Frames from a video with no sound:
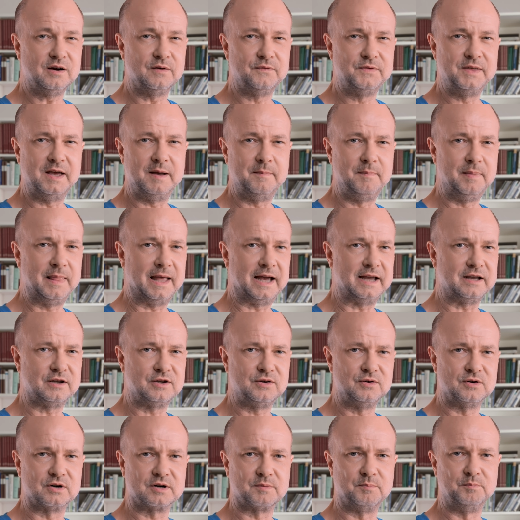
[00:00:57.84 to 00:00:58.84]
of them like
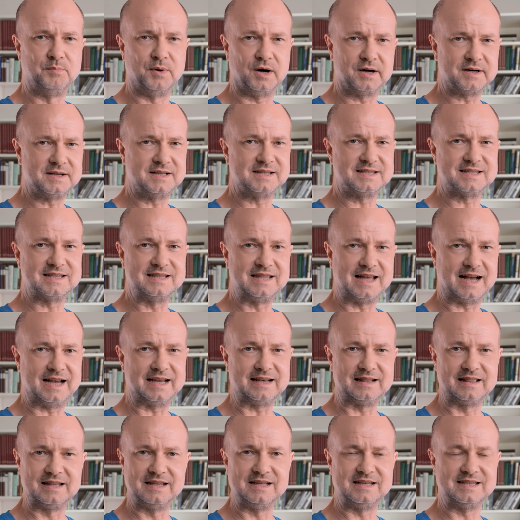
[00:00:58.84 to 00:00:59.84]
your body's
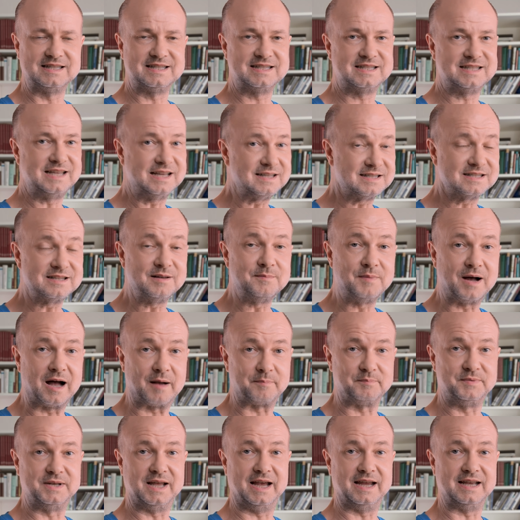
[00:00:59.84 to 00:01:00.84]
nightly system
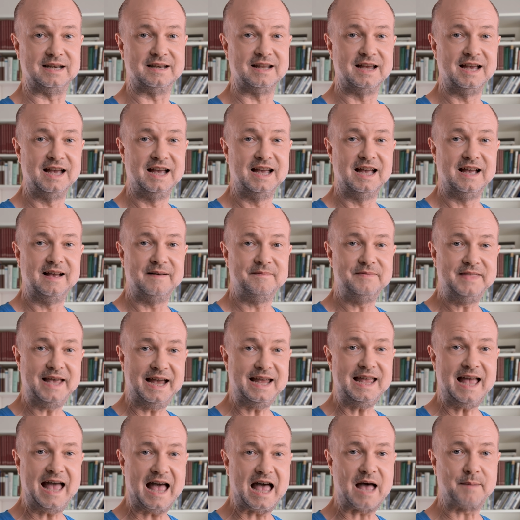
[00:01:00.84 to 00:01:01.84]
update.
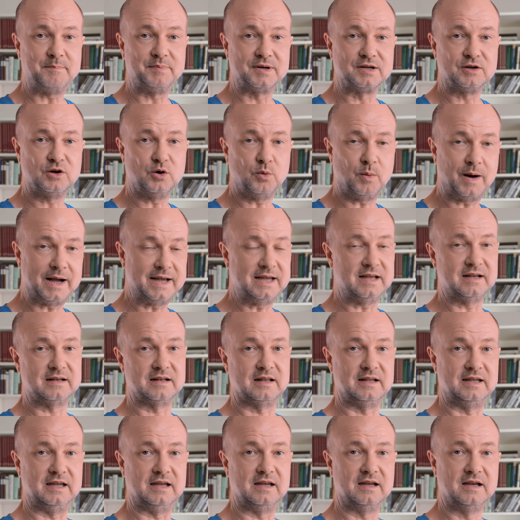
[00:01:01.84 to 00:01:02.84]
They happen
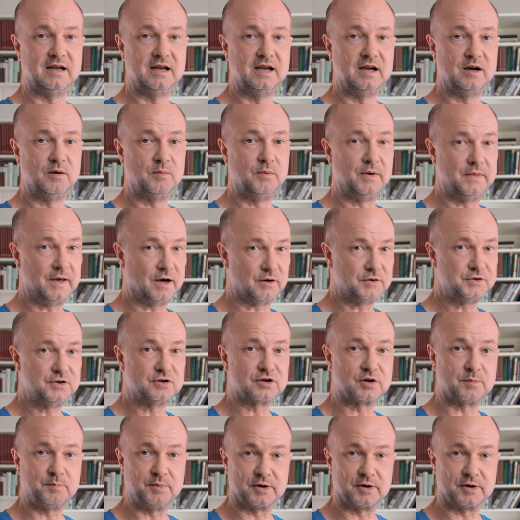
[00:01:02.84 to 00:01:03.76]
quietly, without your